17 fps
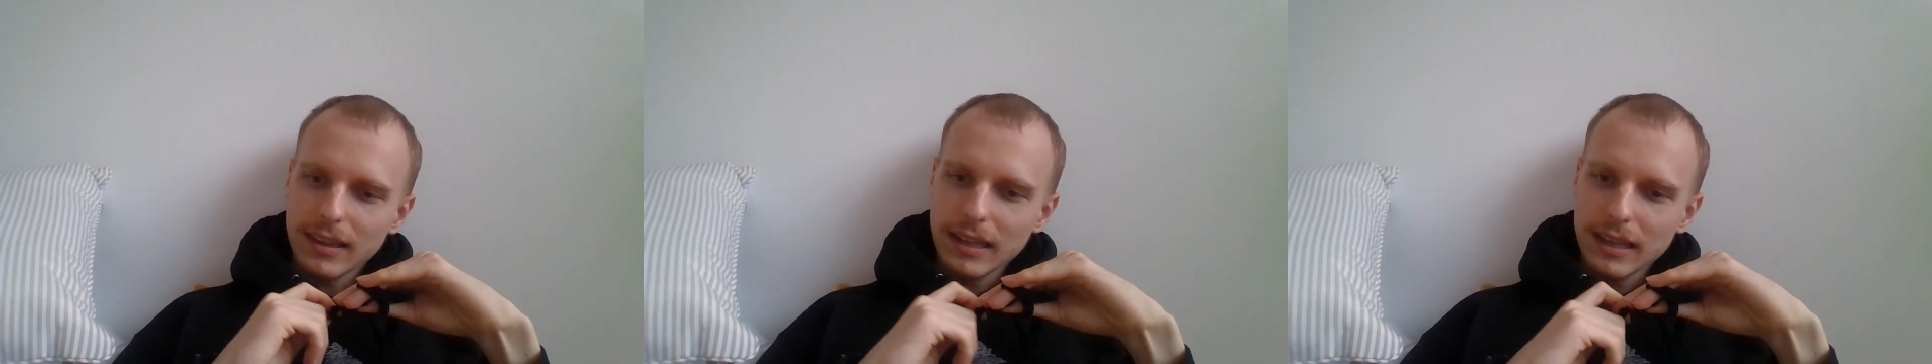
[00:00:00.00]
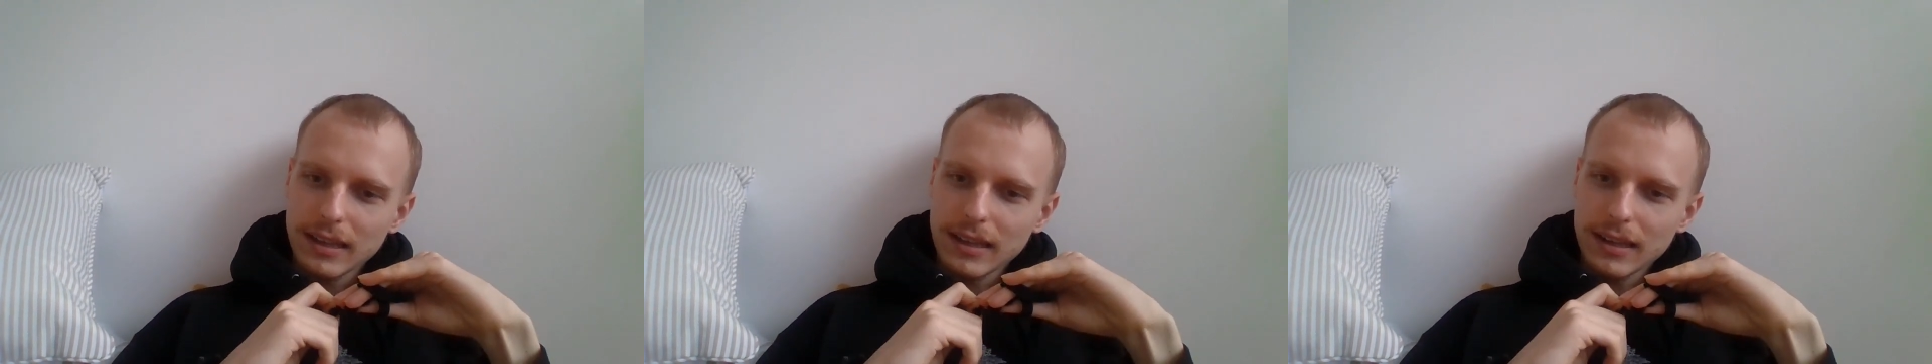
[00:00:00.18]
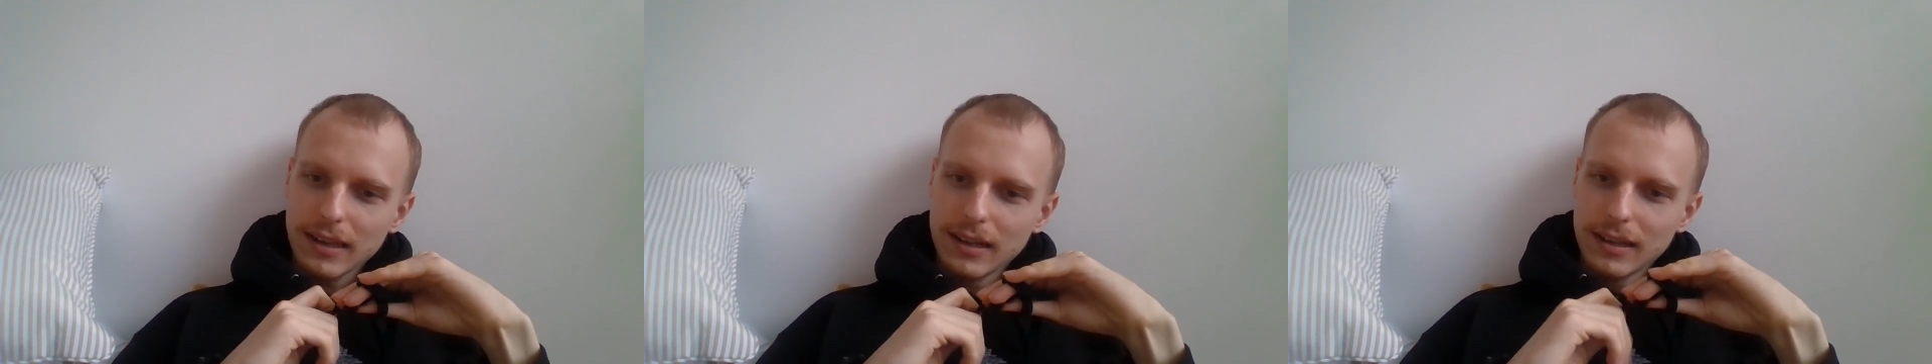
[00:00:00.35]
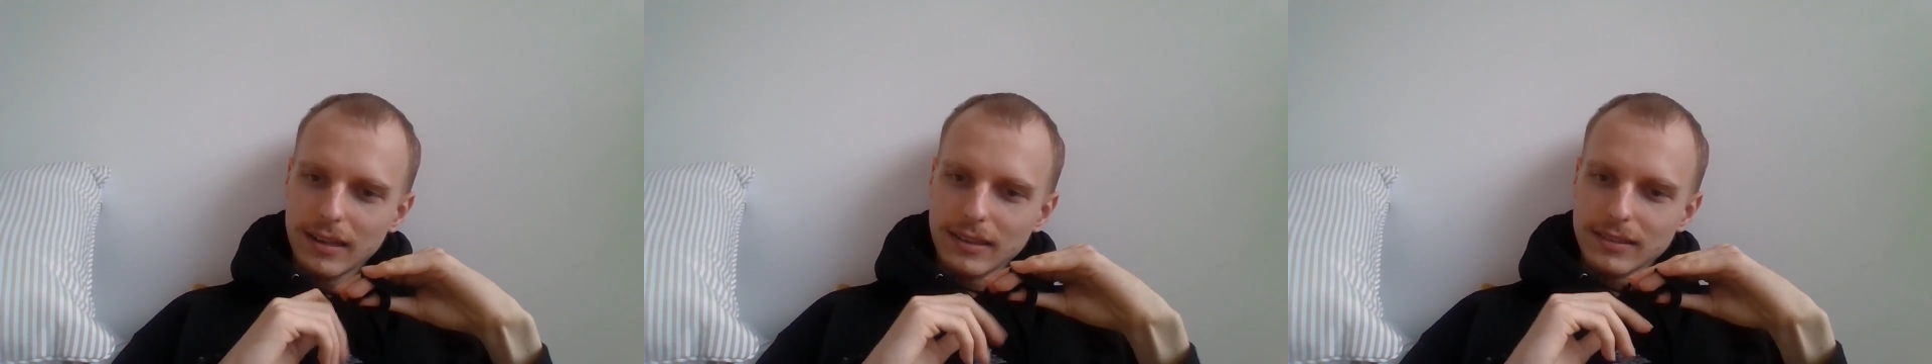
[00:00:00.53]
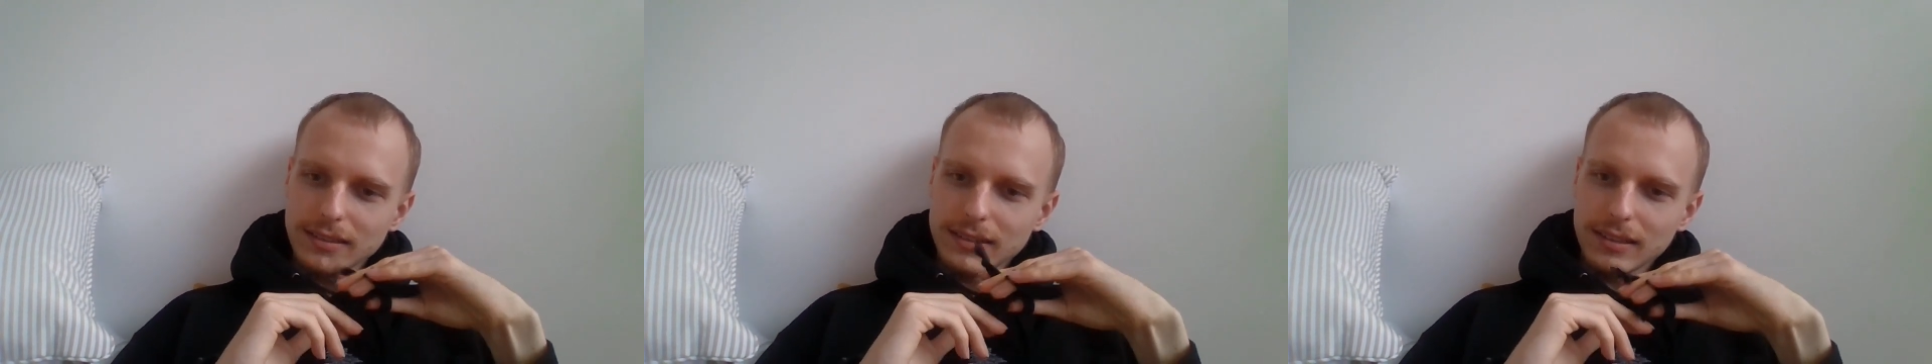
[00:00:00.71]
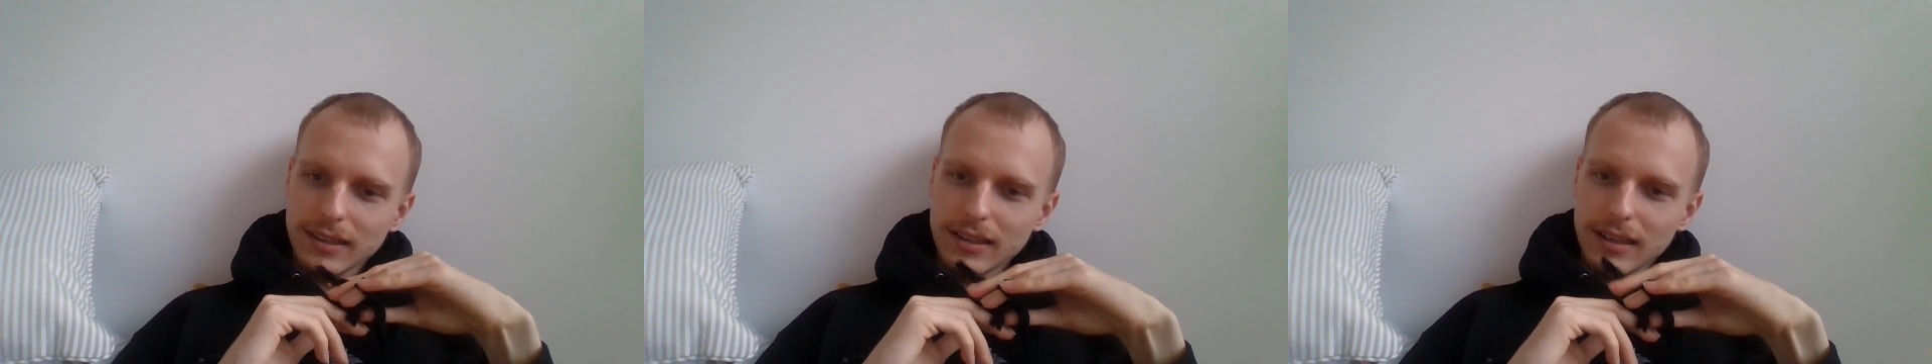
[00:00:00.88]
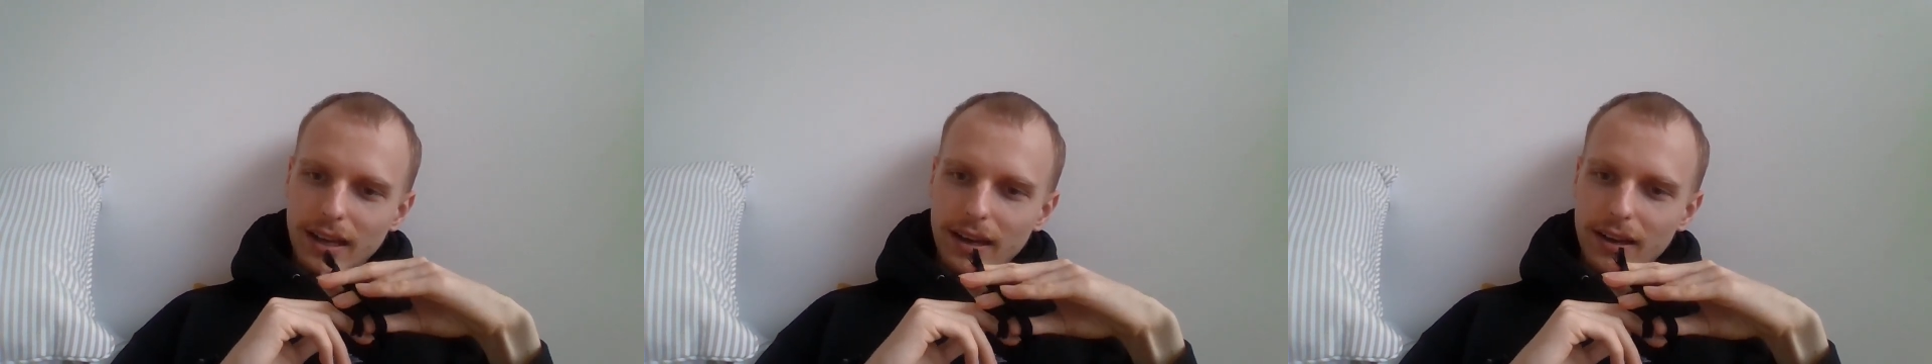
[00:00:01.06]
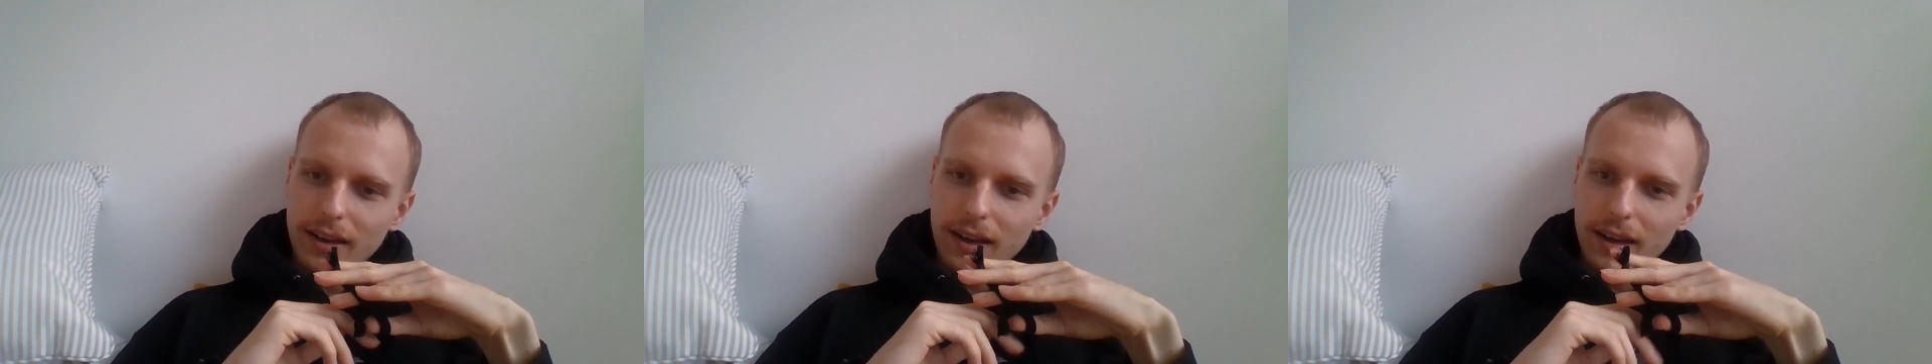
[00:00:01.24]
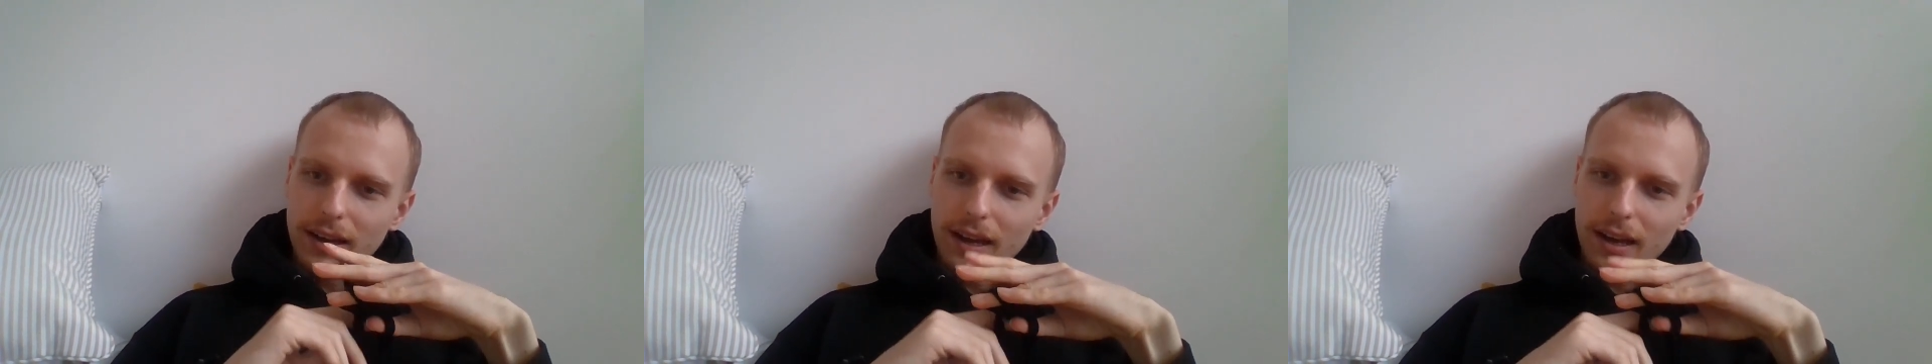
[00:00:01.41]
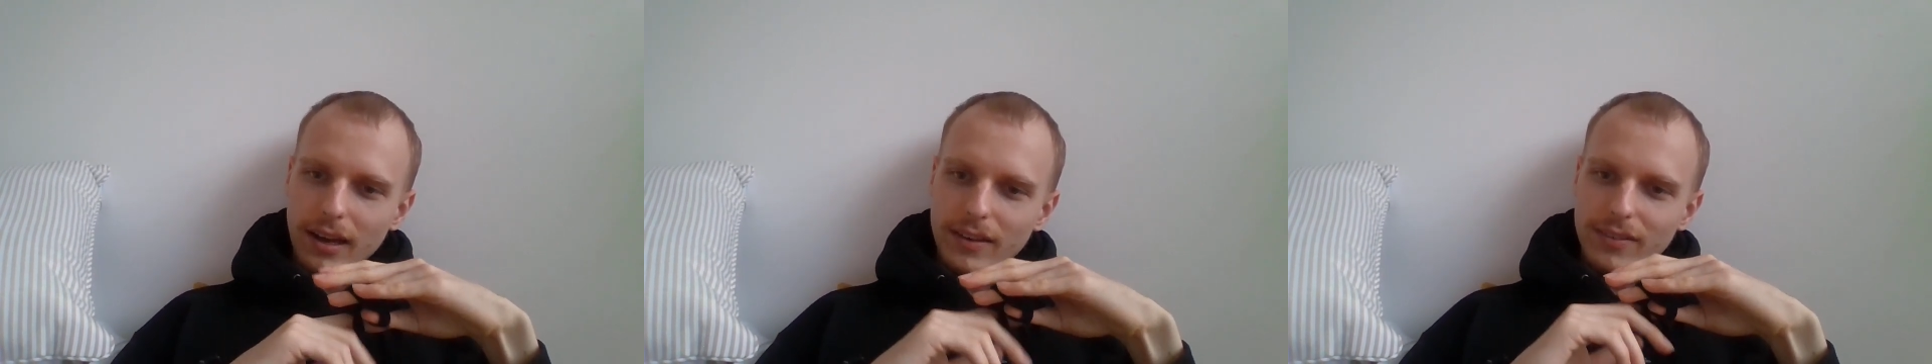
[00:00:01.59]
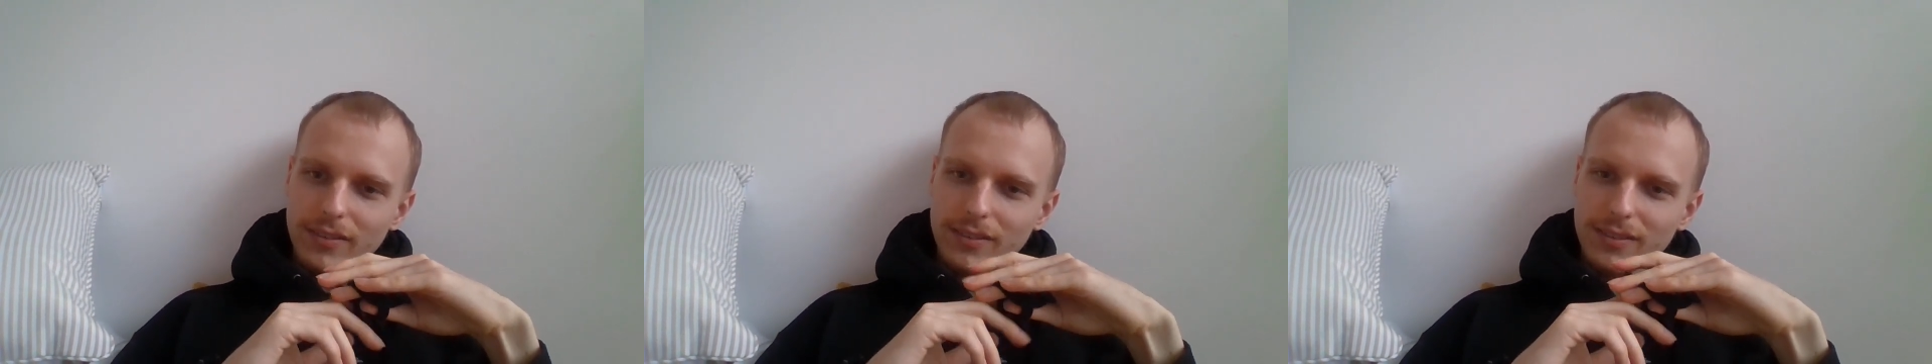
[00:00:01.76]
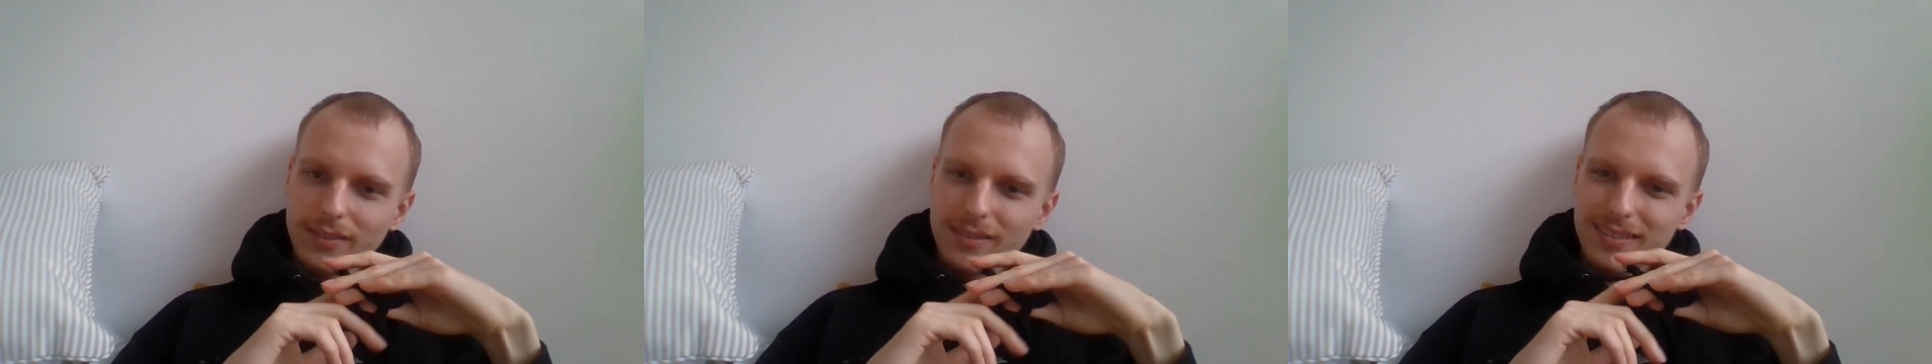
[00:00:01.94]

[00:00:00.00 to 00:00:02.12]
like, honestly, I